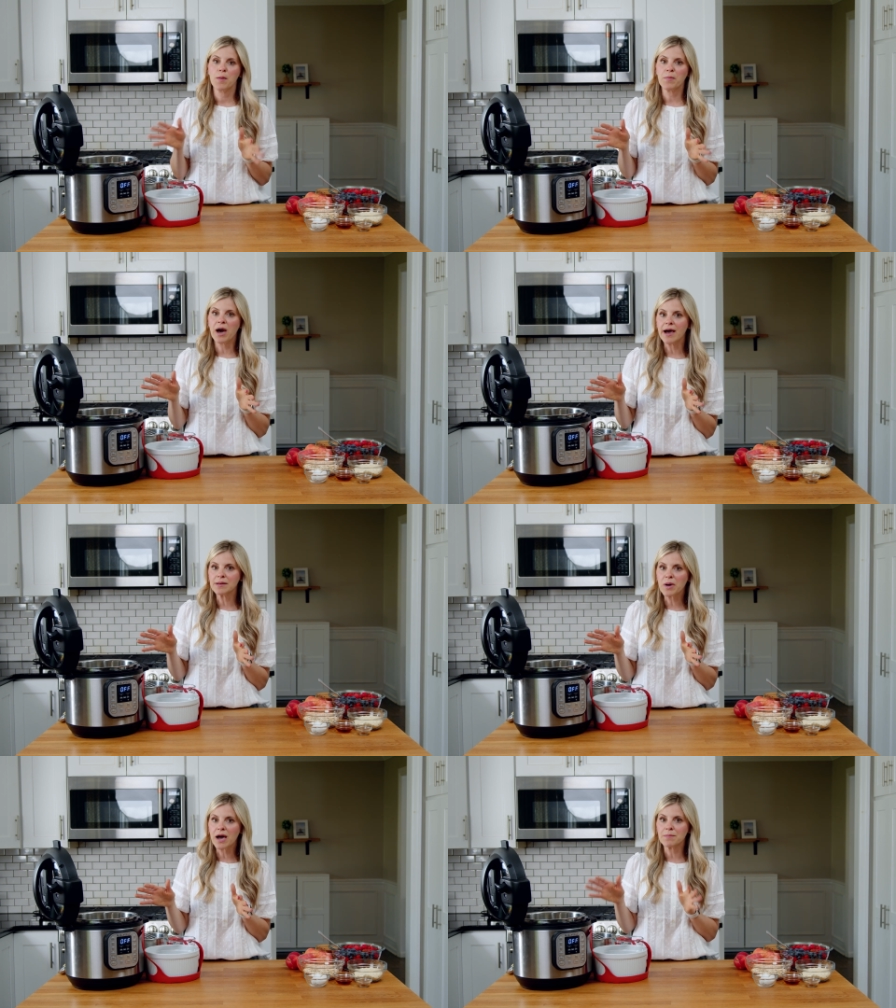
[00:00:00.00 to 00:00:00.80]

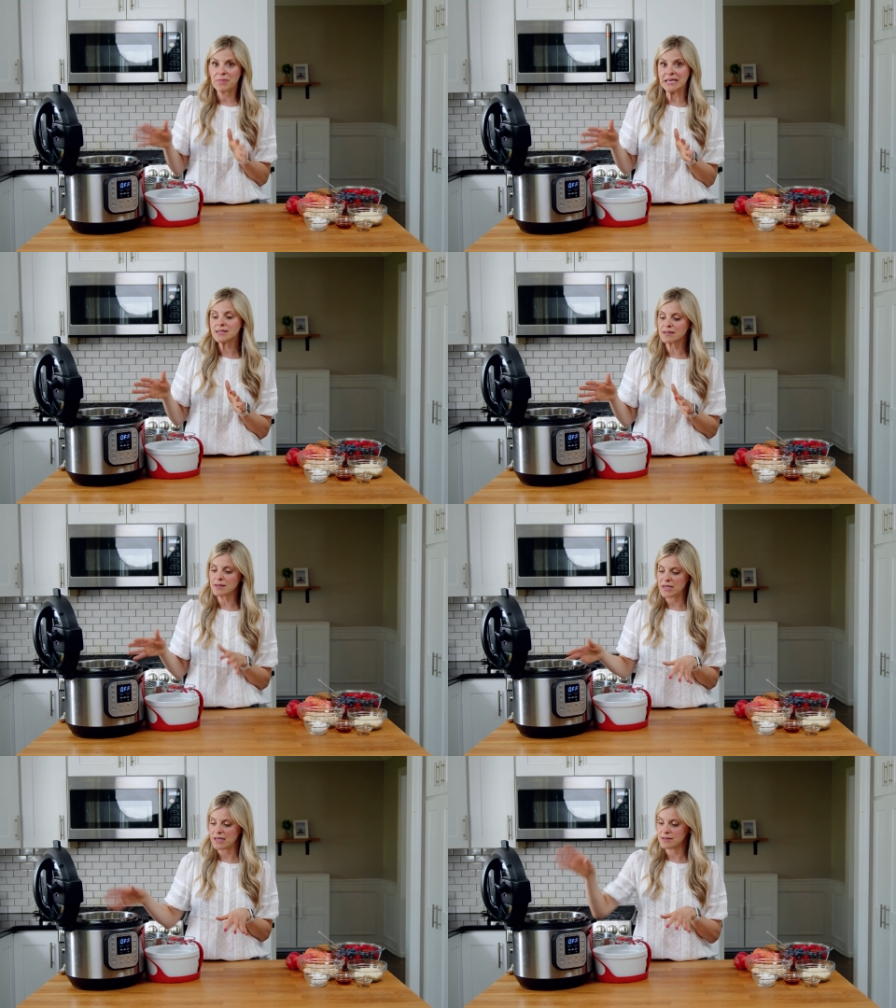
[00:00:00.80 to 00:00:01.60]
pot basically
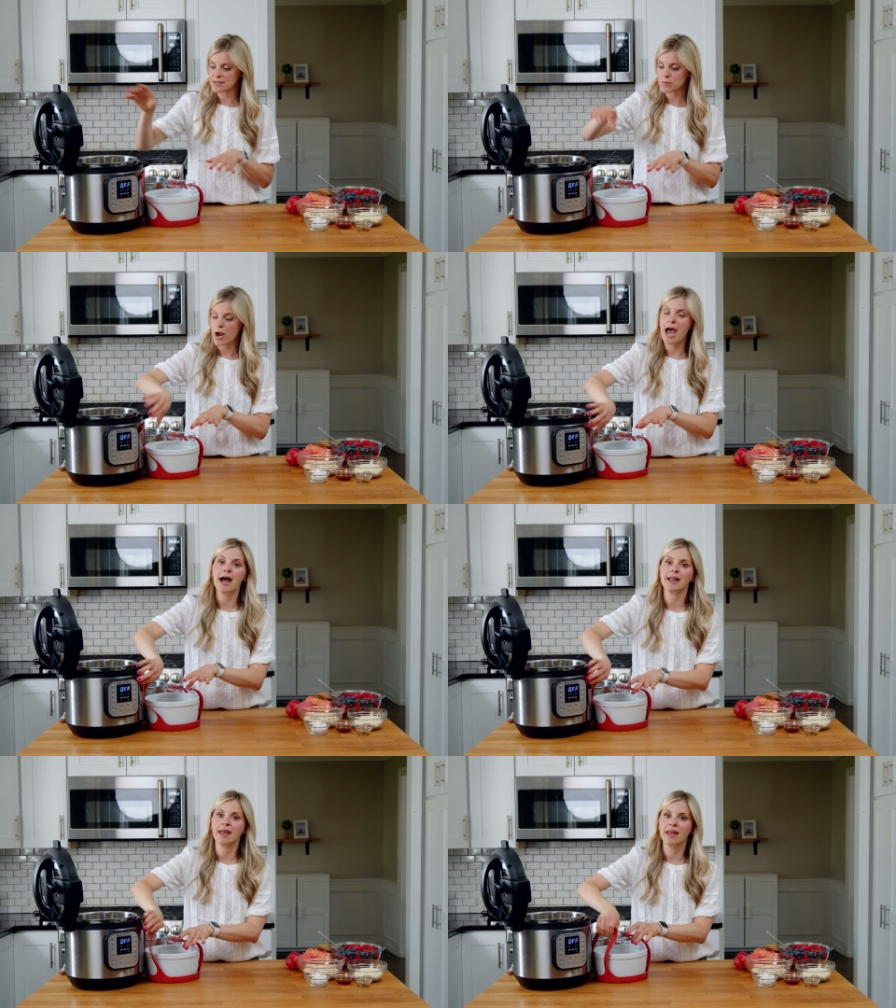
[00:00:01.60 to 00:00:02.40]
means we're
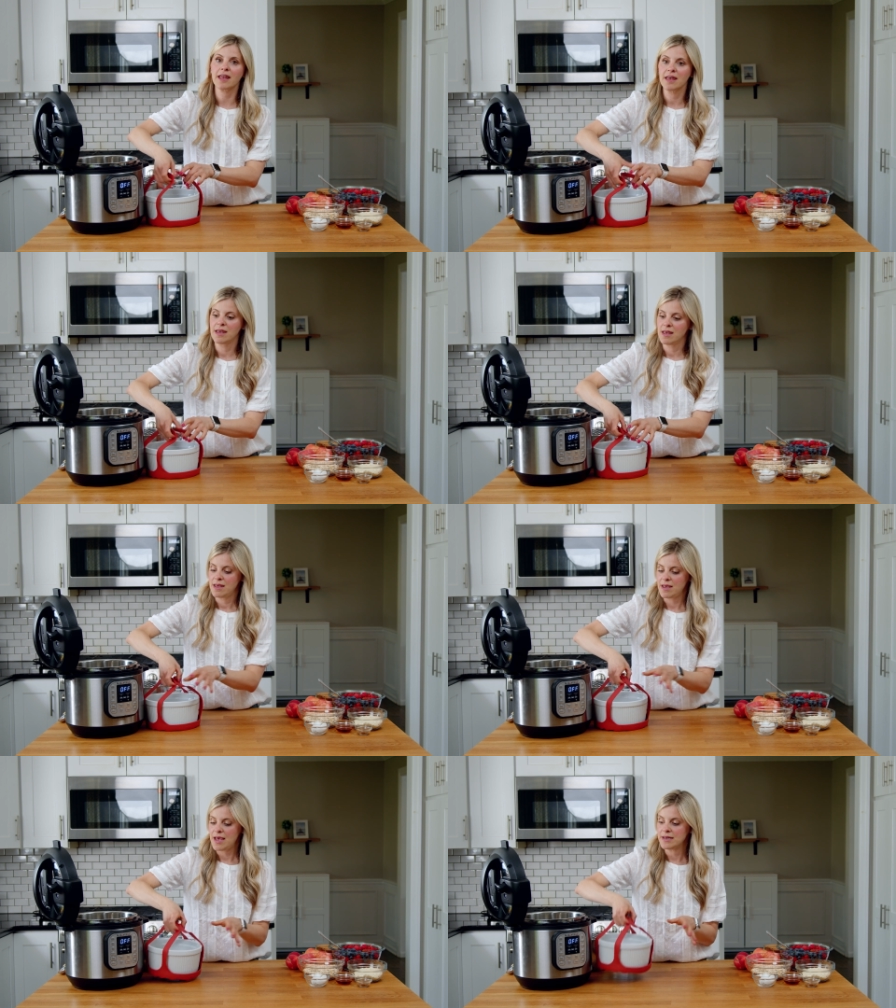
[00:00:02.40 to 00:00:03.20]
adding
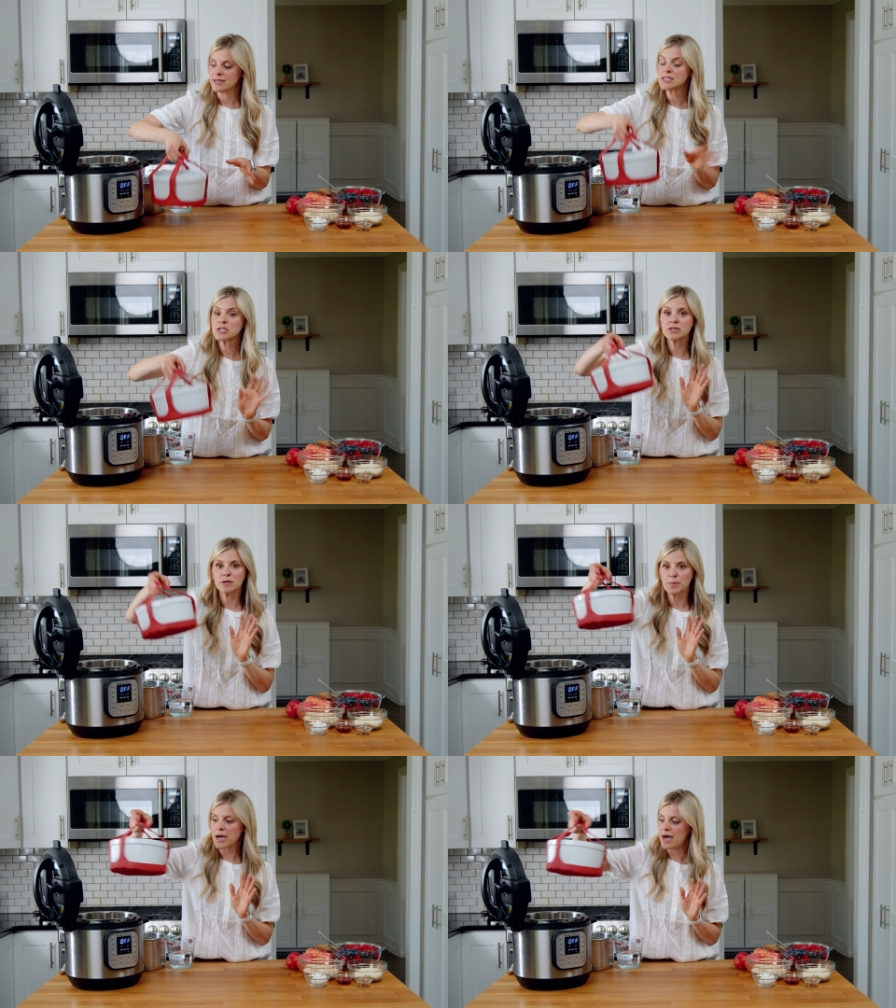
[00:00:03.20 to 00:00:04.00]
an
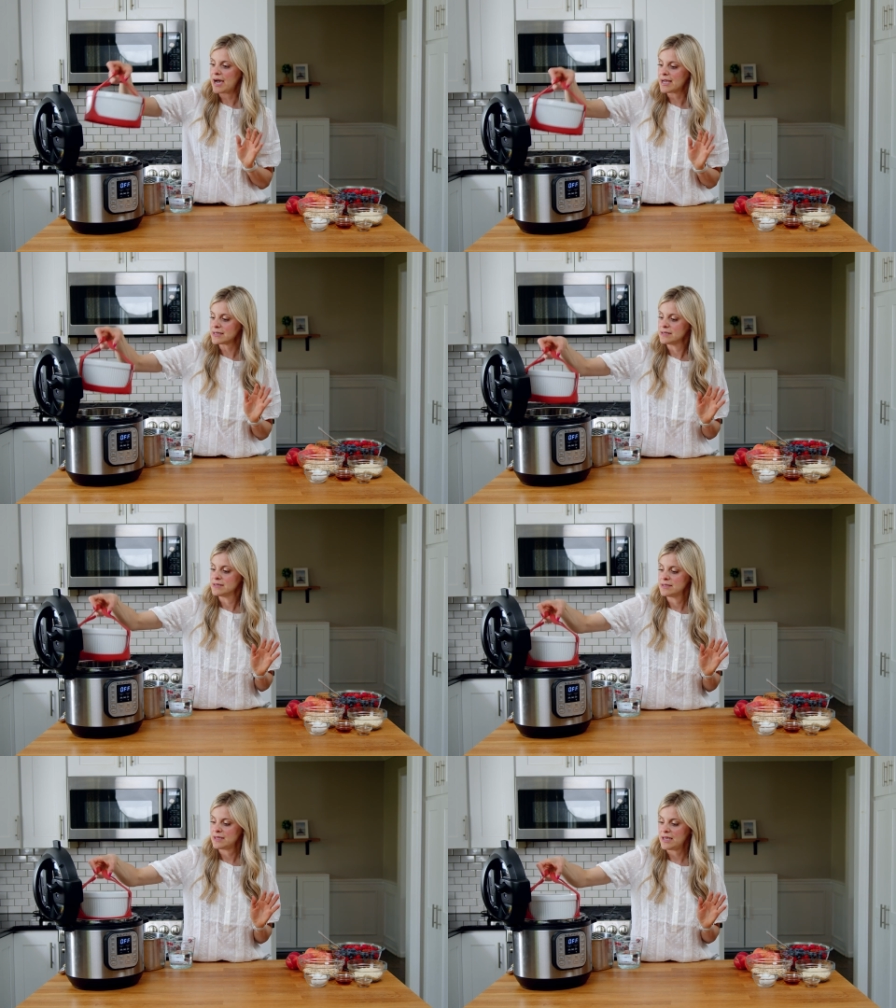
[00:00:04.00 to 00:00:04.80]
additional pot
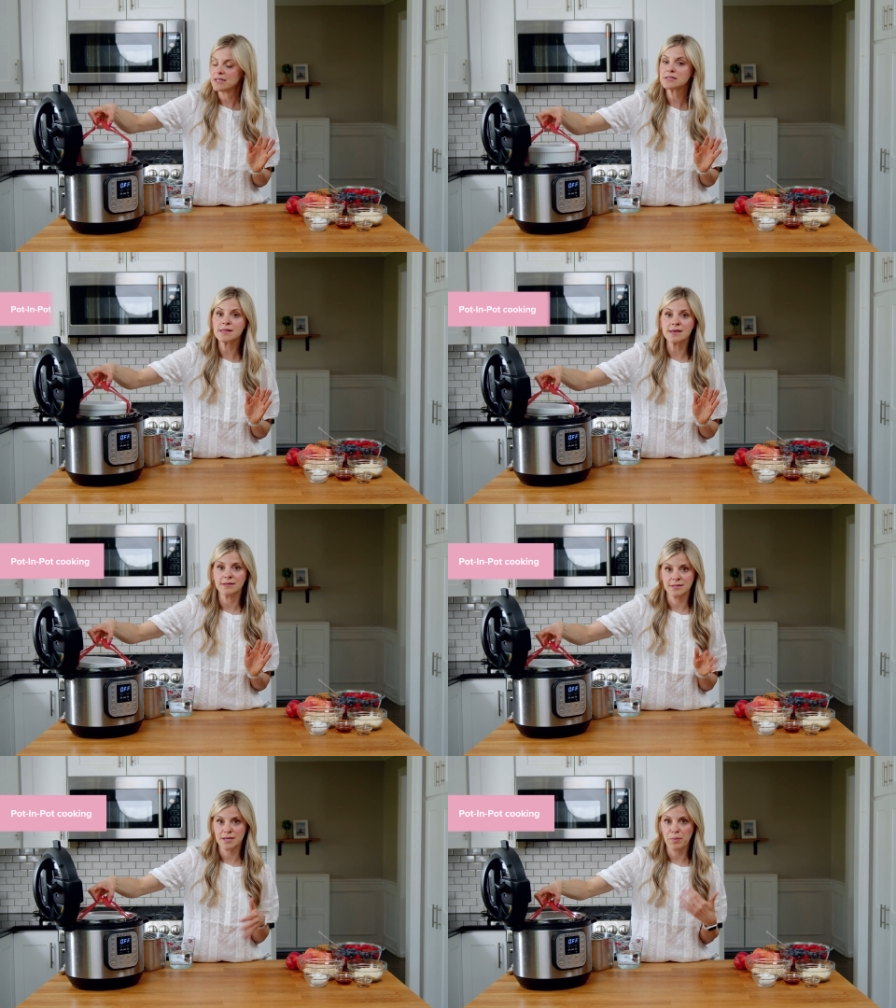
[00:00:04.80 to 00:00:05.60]
into the
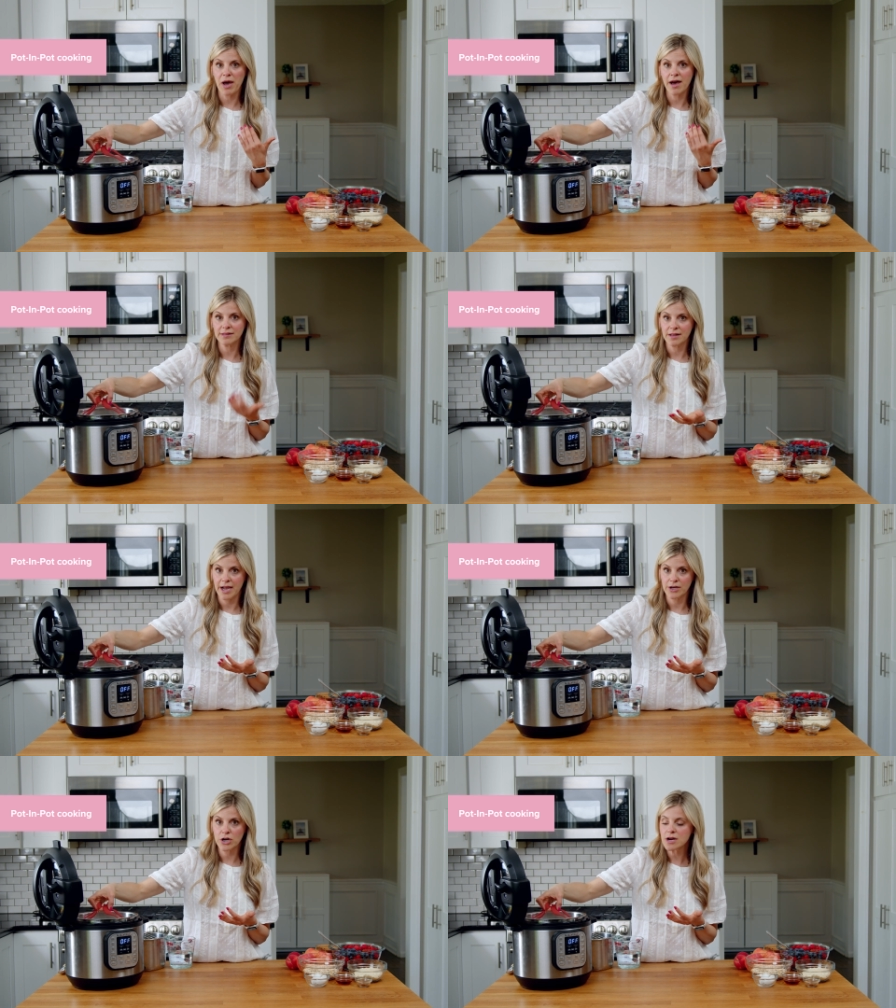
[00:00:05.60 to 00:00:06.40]
Instant Pot
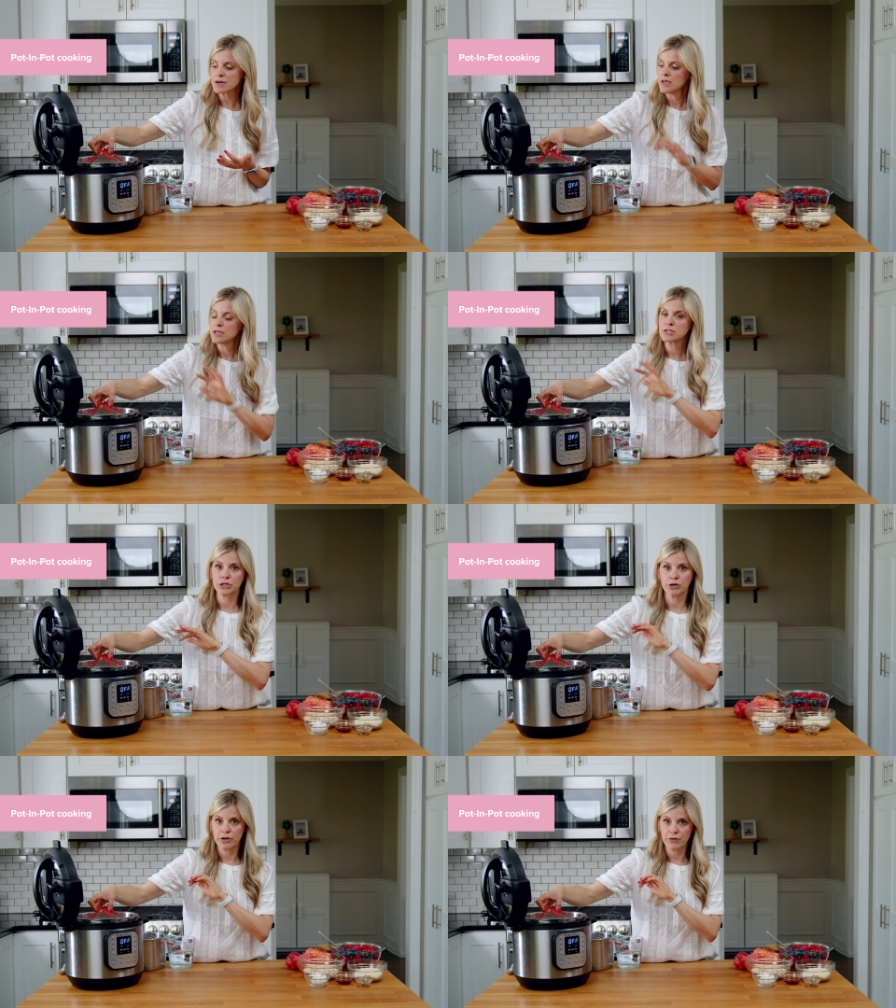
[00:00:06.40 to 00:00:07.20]
liner to
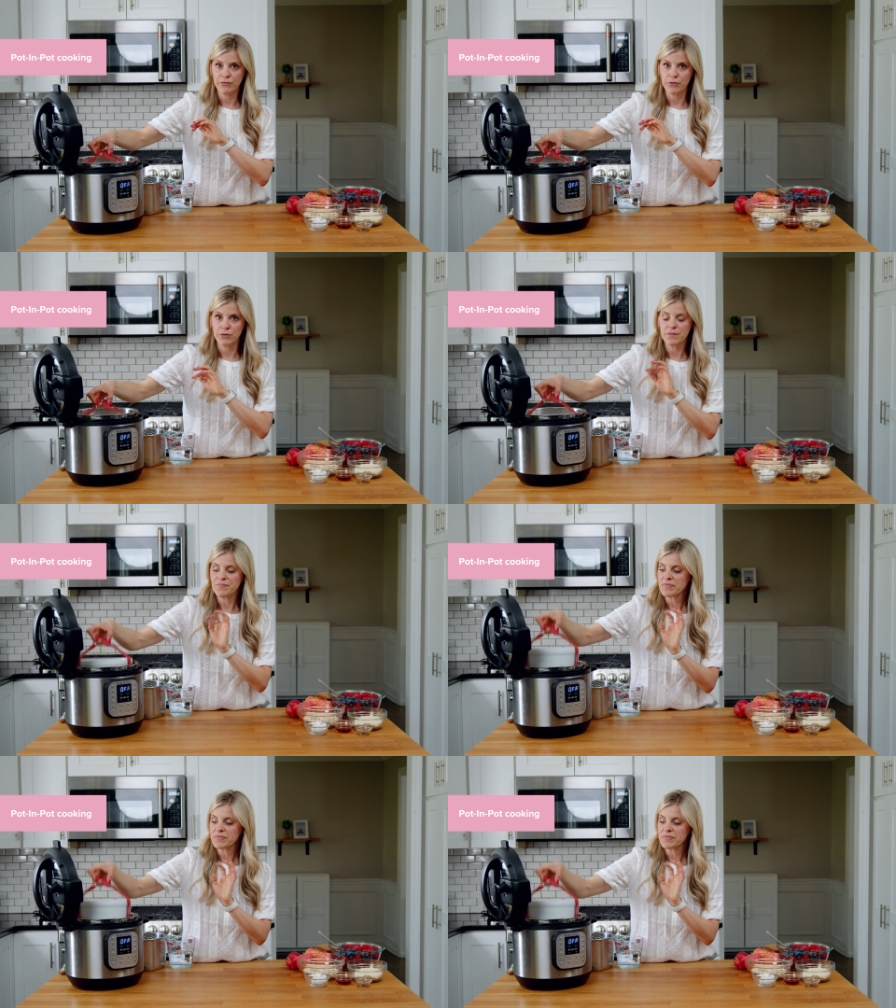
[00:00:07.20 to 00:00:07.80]
cook your food.